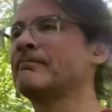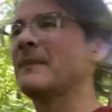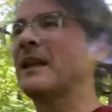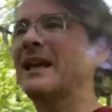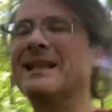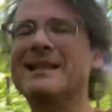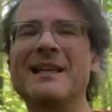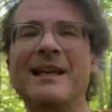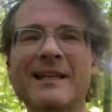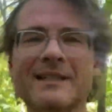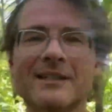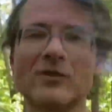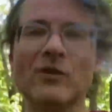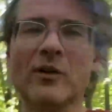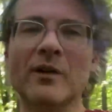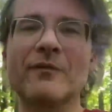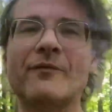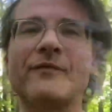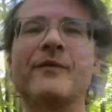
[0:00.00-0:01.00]
is
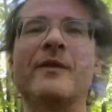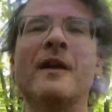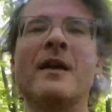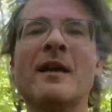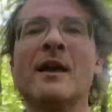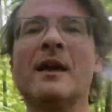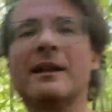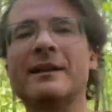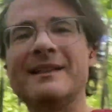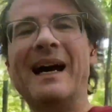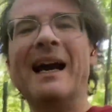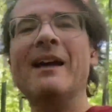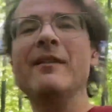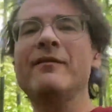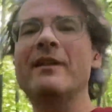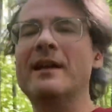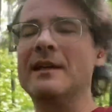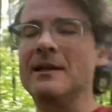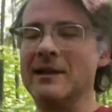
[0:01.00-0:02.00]
sort of
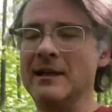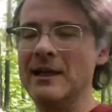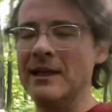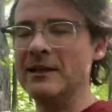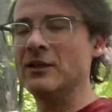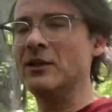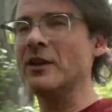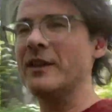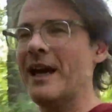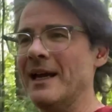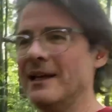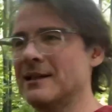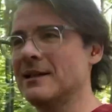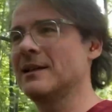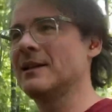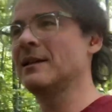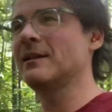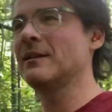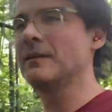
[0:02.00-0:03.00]
diving into
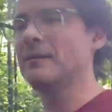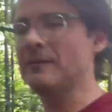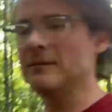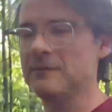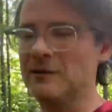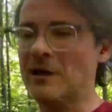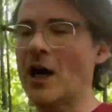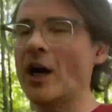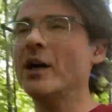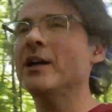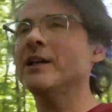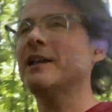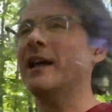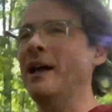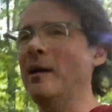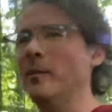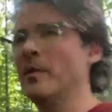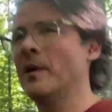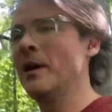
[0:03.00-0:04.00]
that
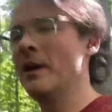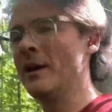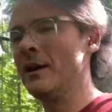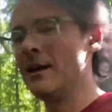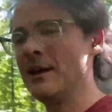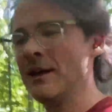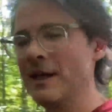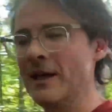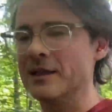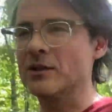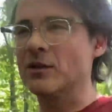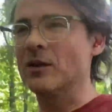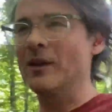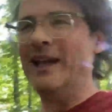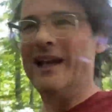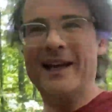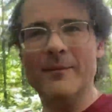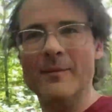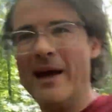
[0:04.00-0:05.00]
archetype. So
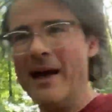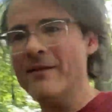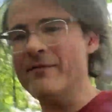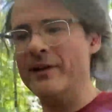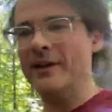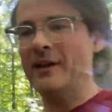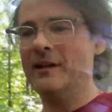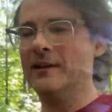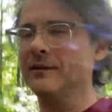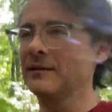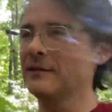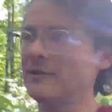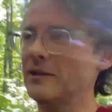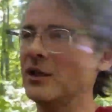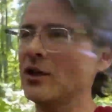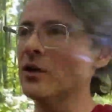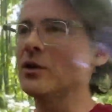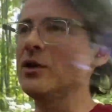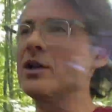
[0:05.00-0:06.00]
let him have it. You
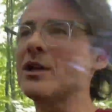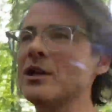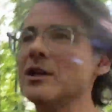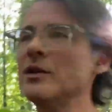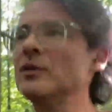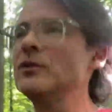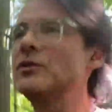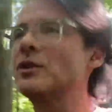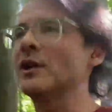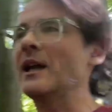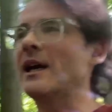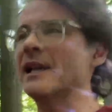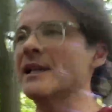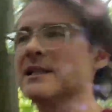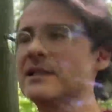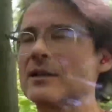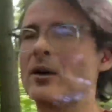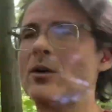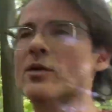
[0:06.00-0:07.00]
know, you can
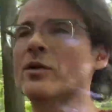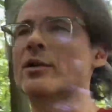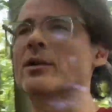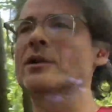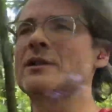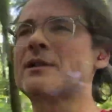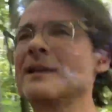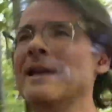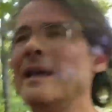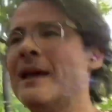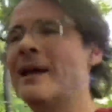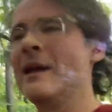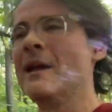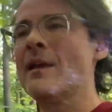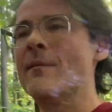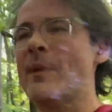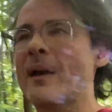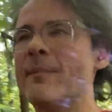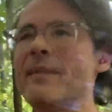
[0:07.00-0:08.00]
neutralize ogres
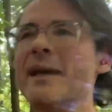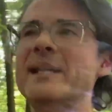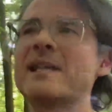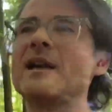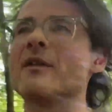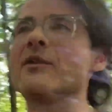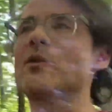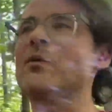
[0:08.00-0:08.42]
by many other